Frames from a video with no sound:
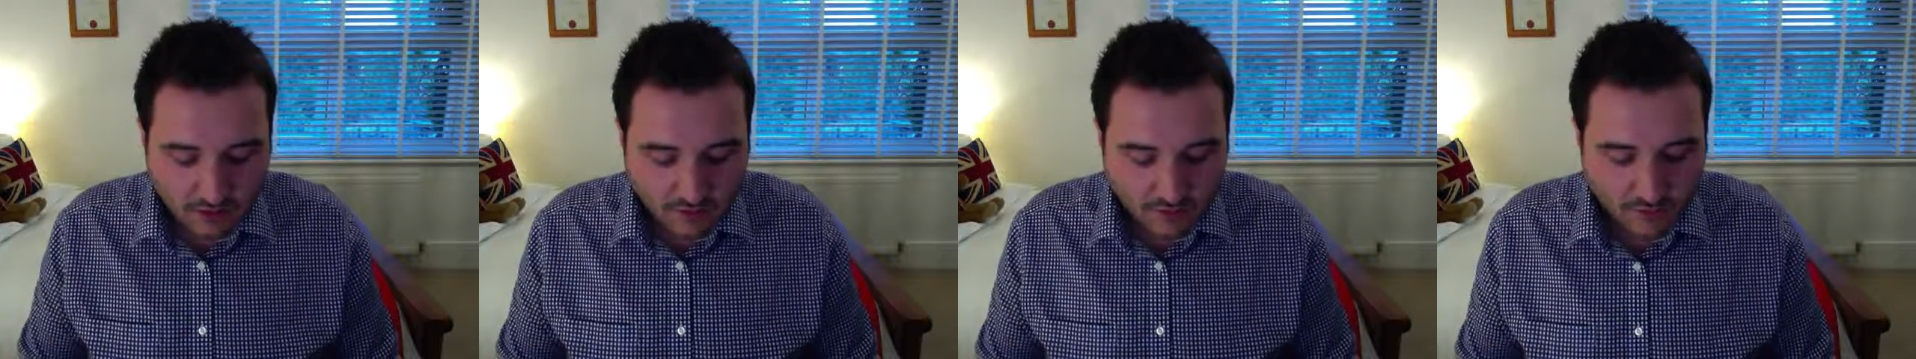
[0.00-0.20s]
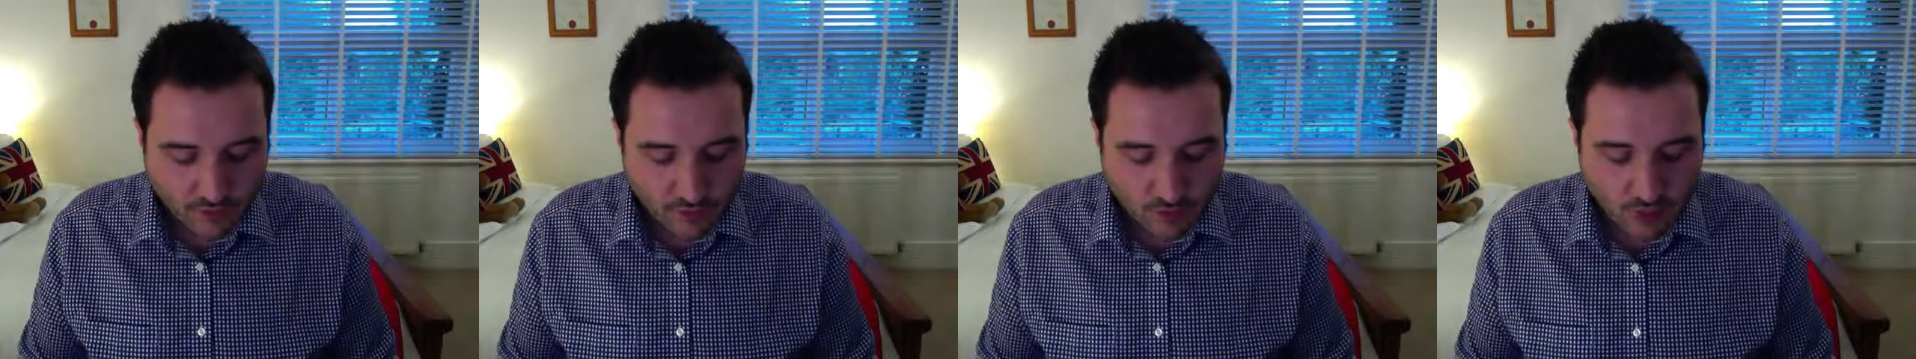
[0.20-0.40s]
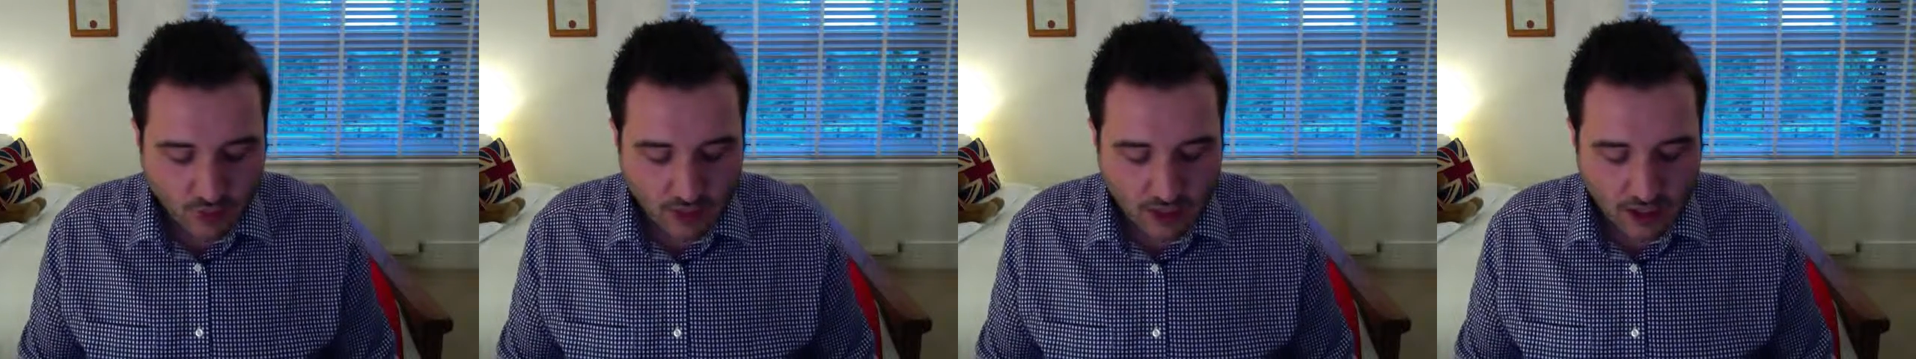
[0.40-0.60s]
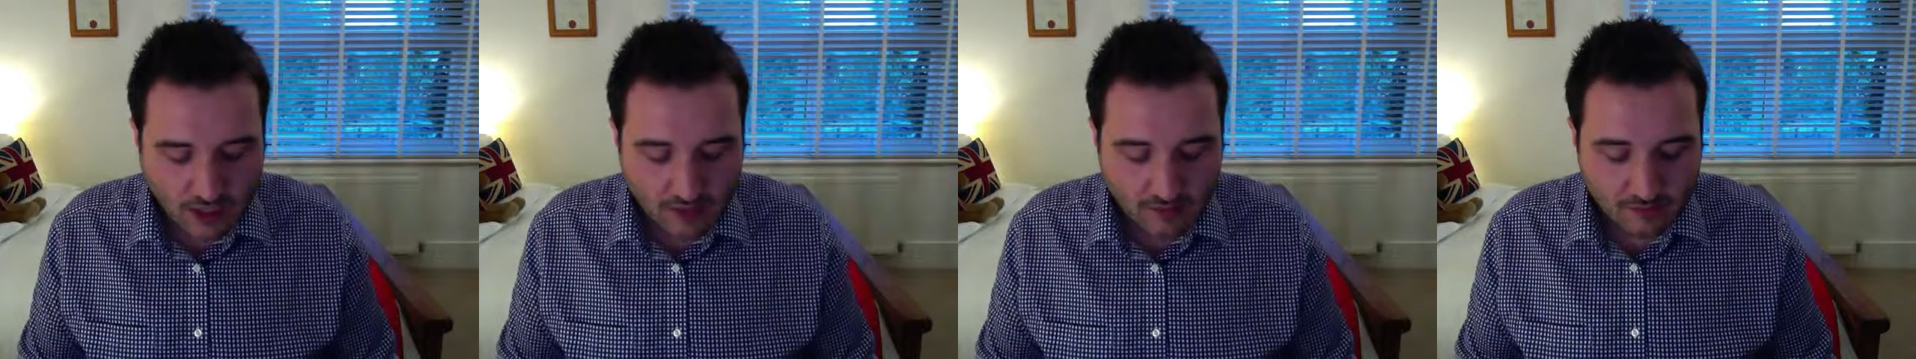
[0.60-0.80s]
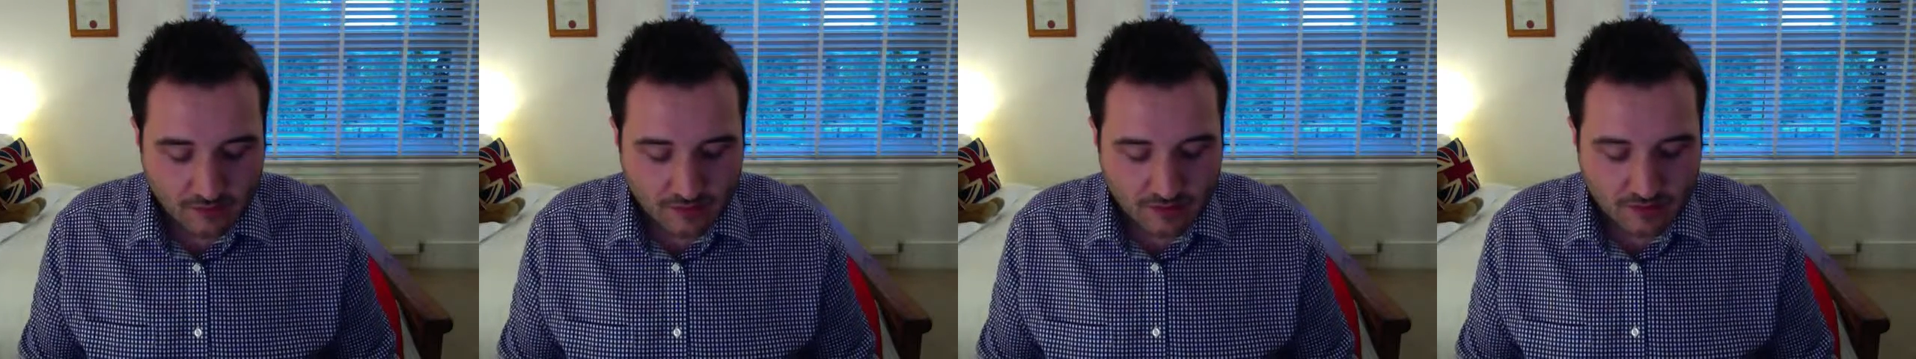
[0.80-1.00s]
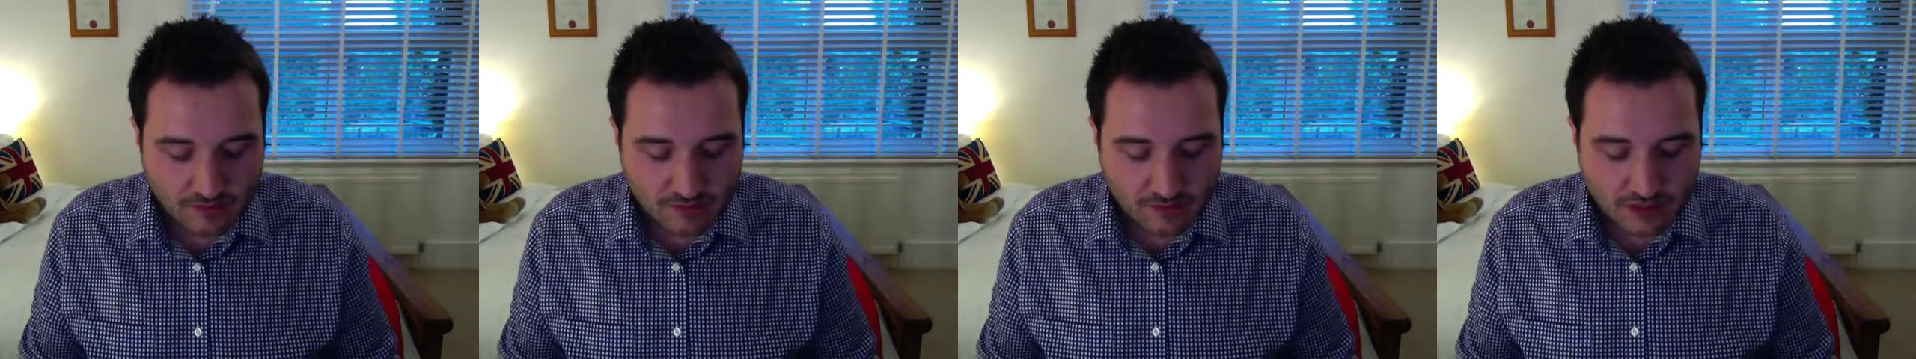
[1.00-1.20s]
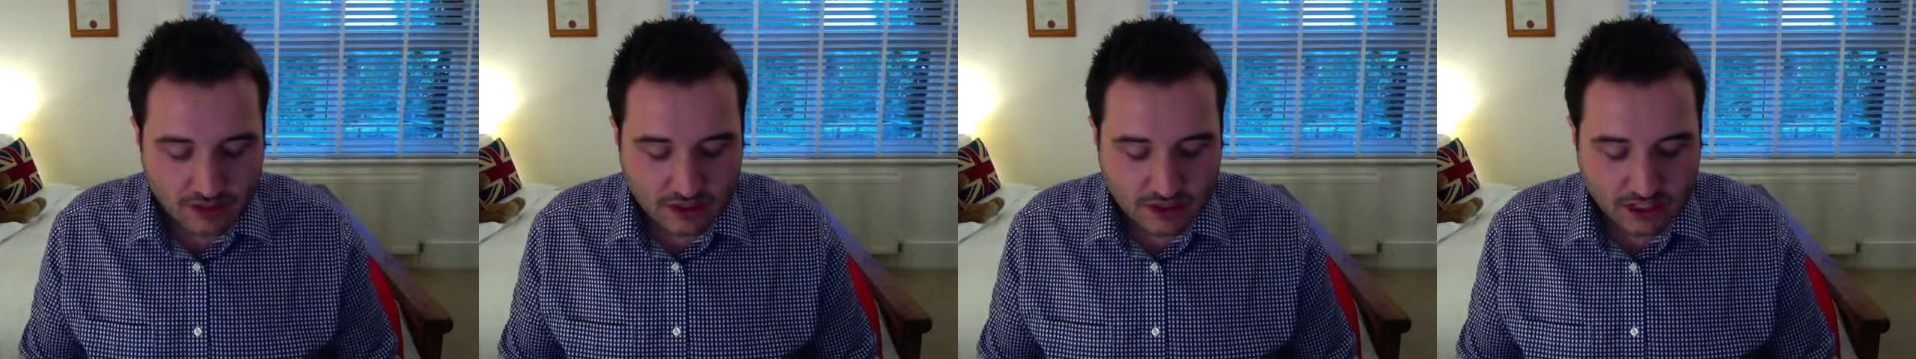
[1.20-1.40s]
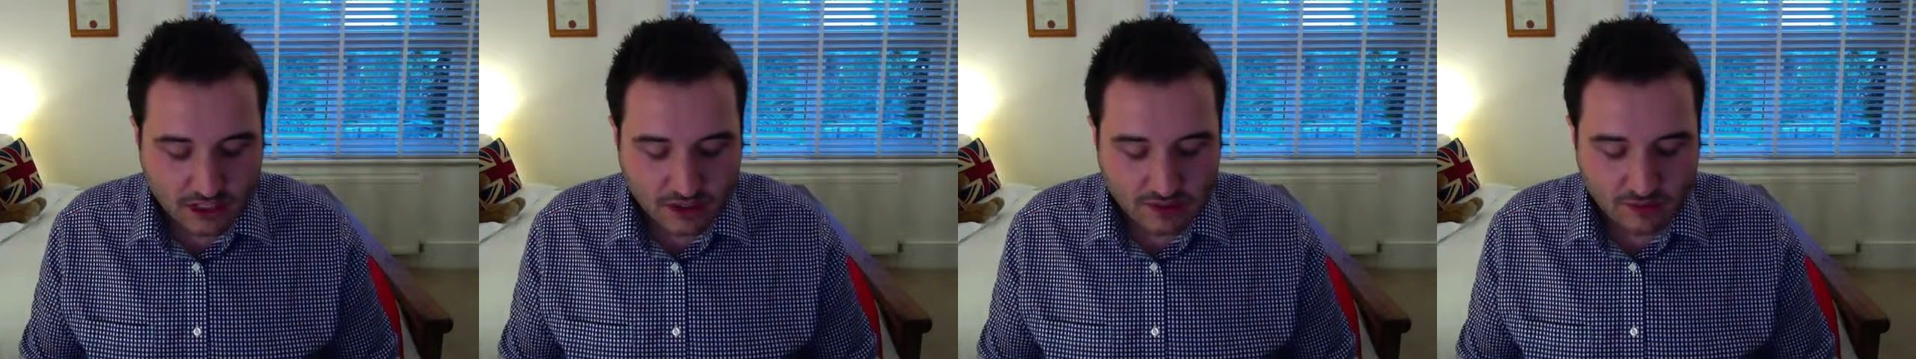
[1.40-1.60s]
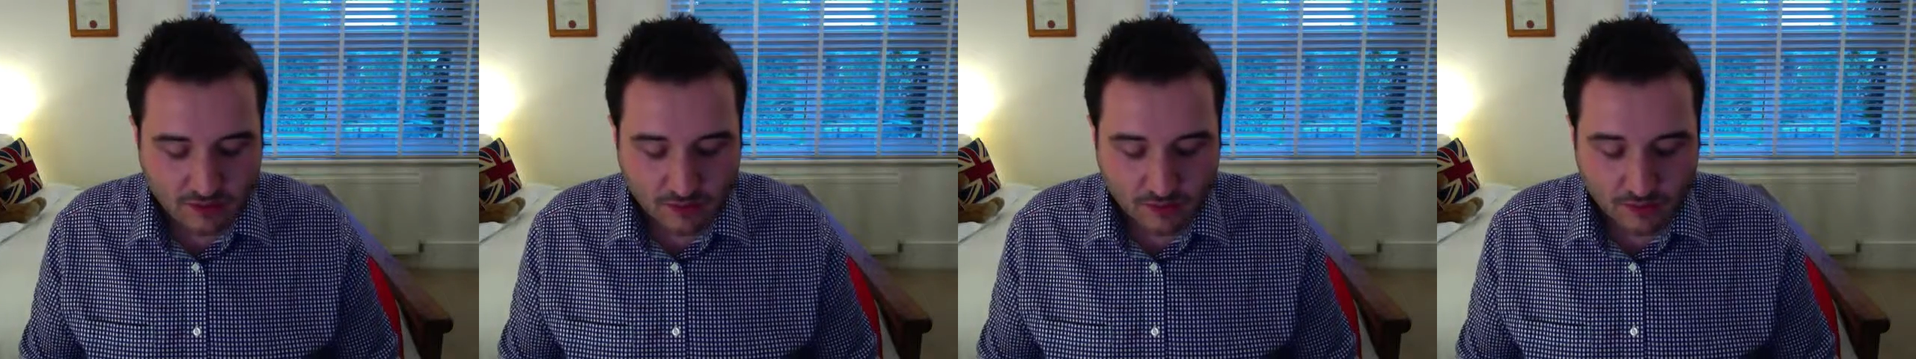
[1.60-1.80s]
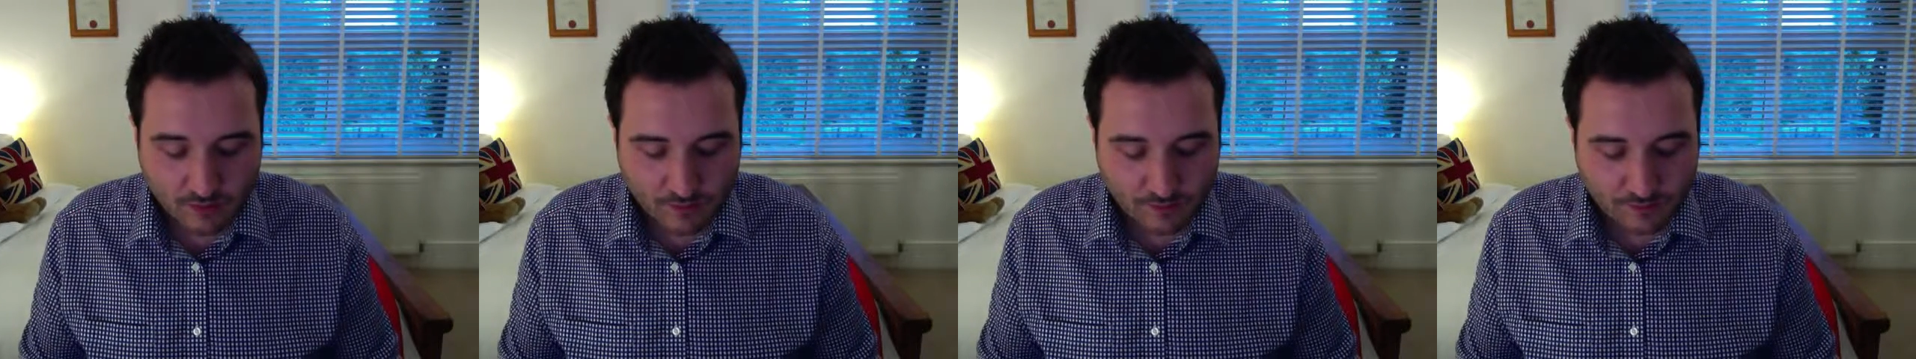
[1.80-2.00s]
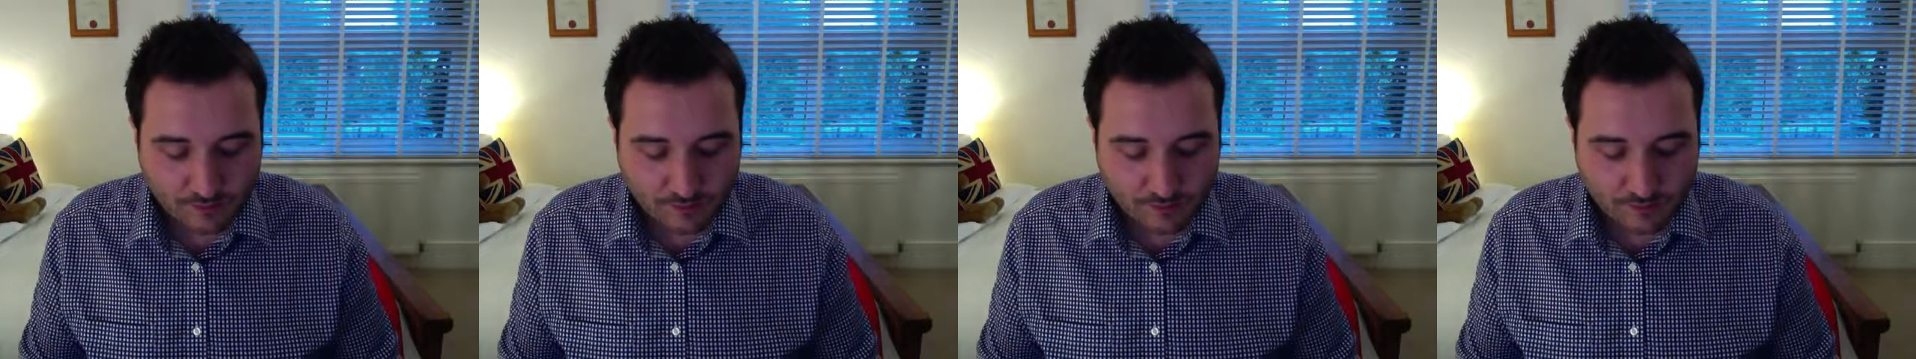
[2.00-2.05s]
for some sustainable